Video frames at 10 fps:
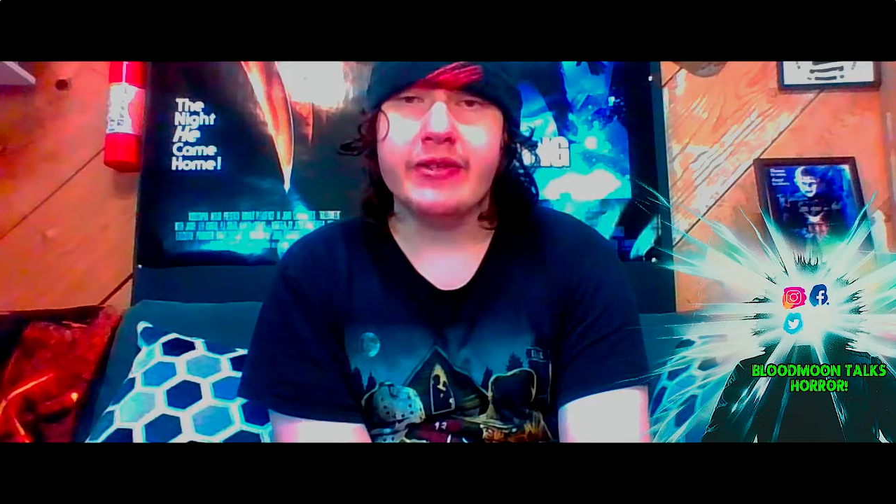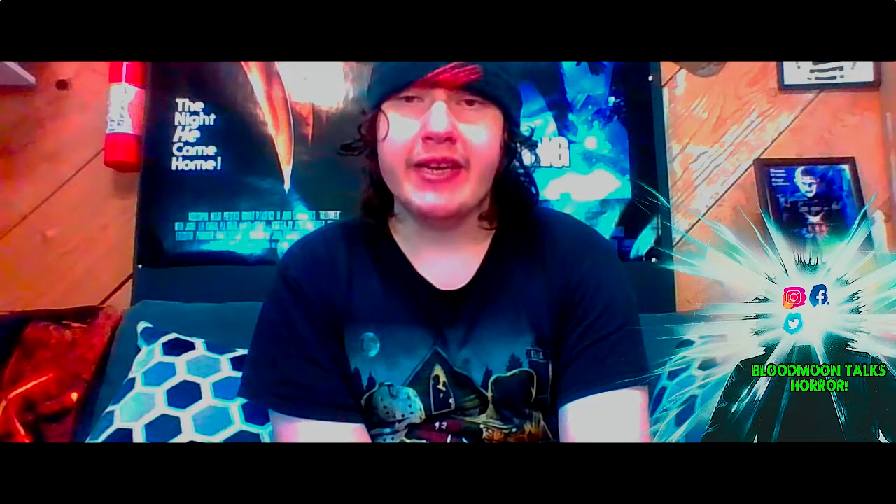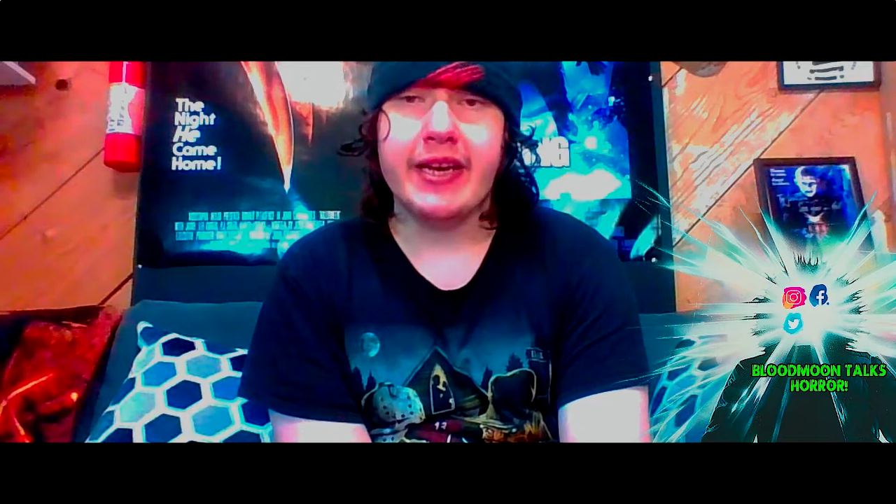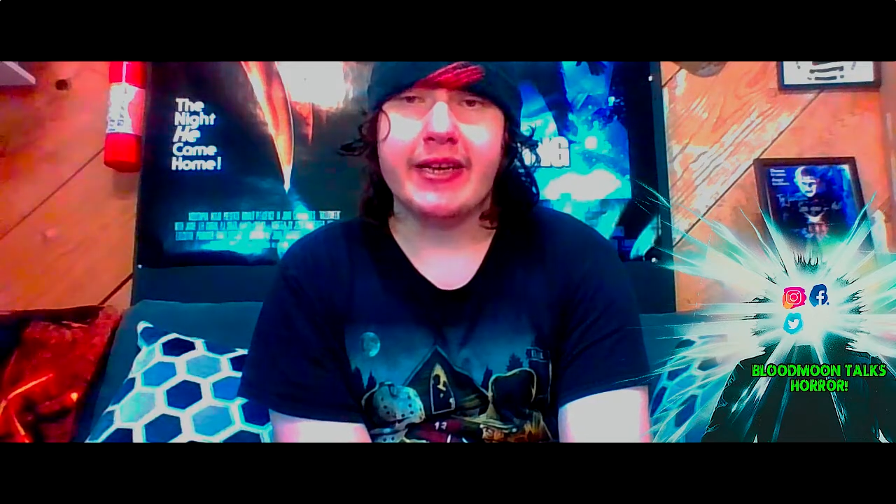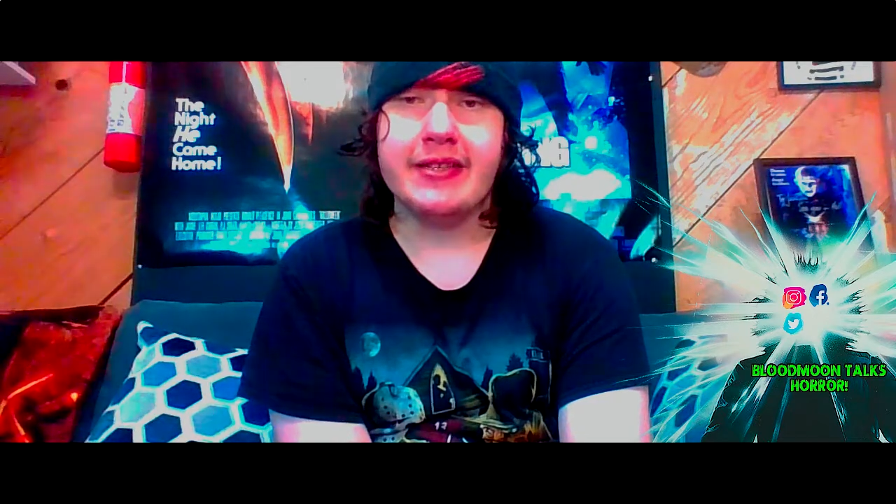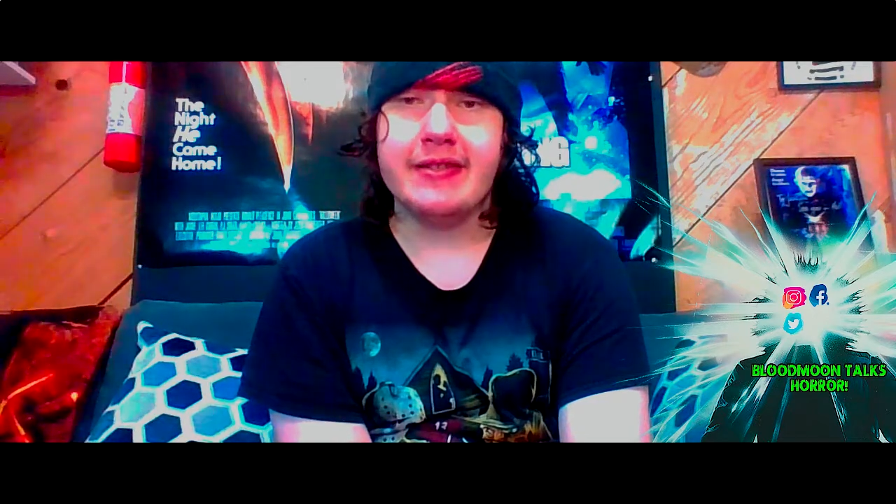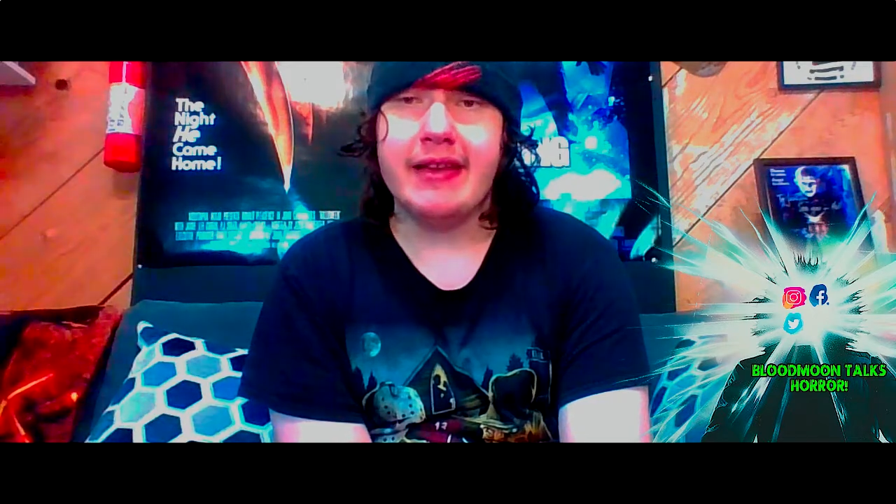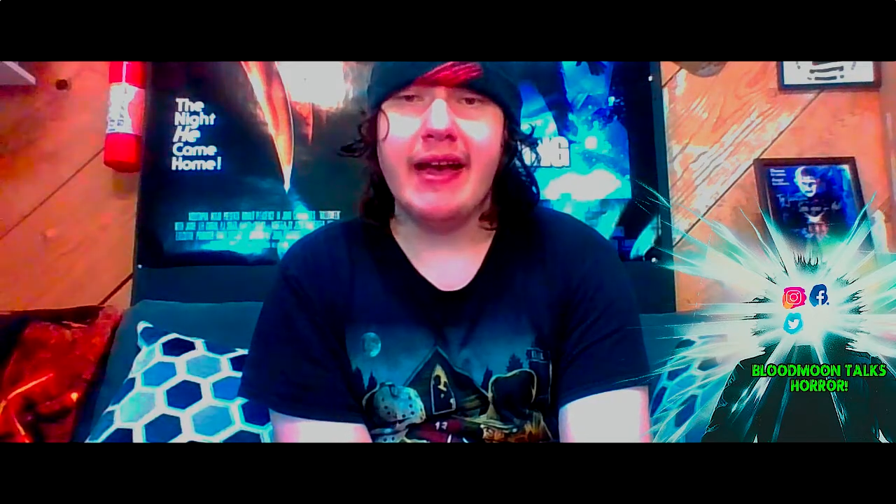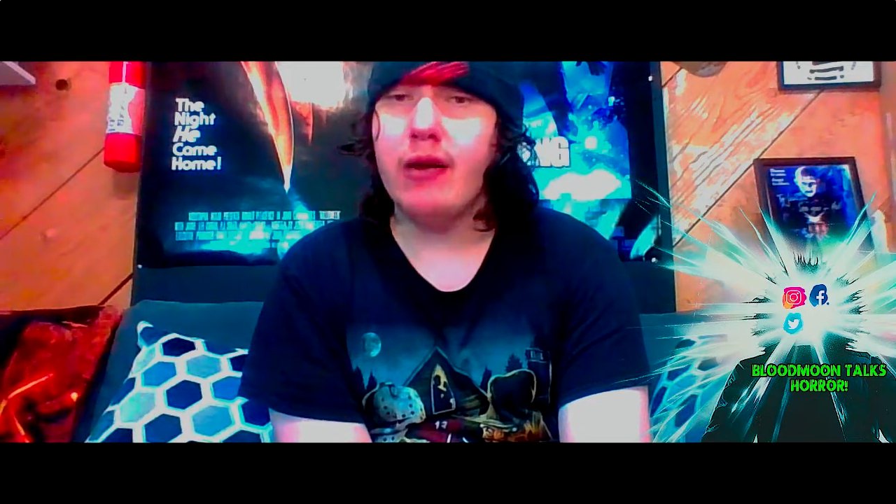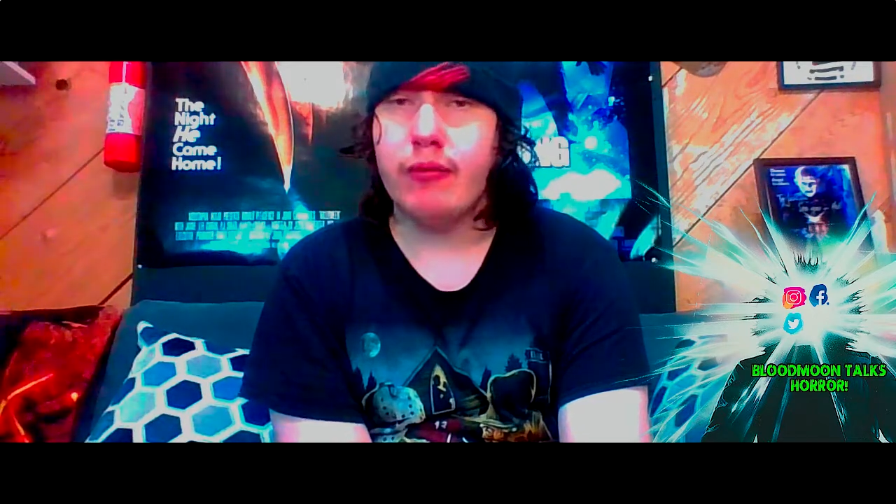see it because it's a
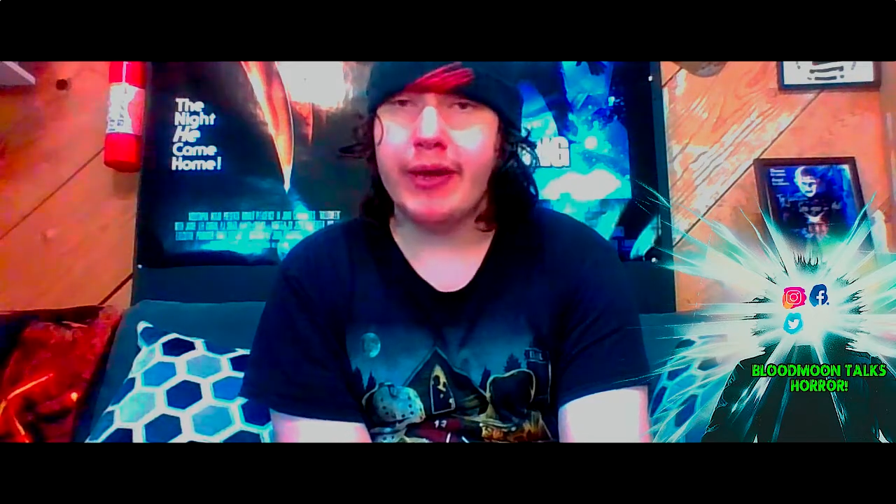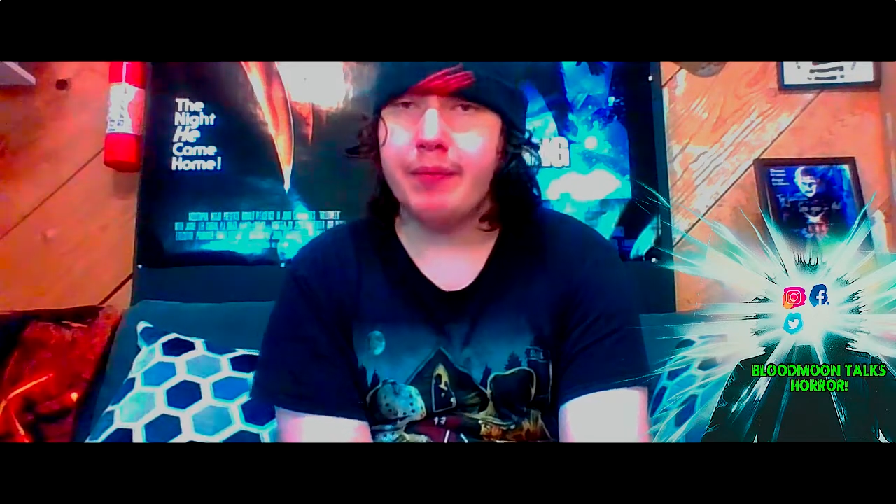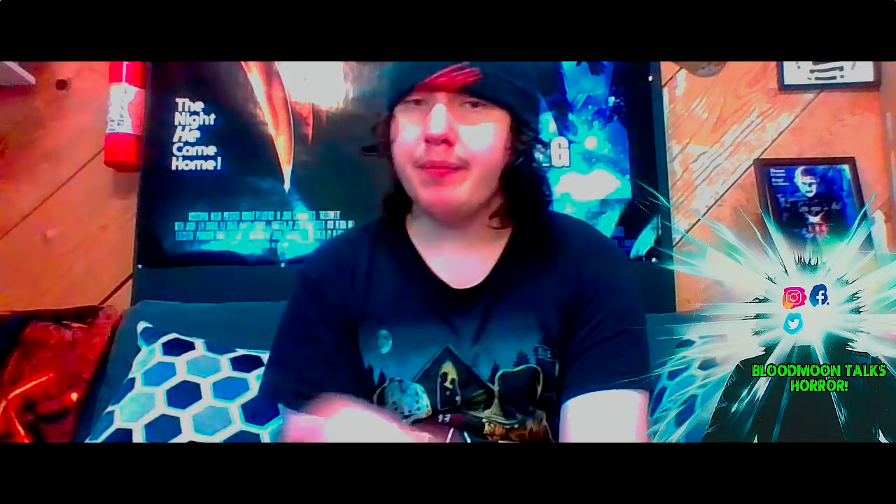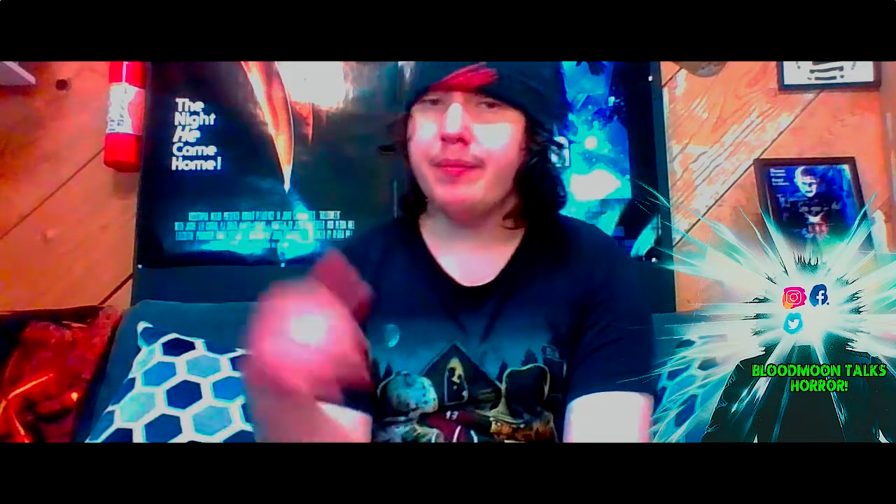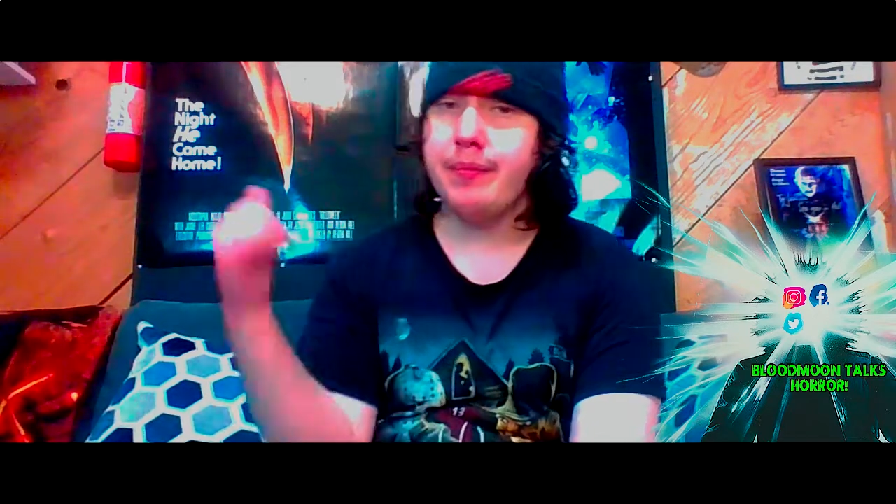Halloween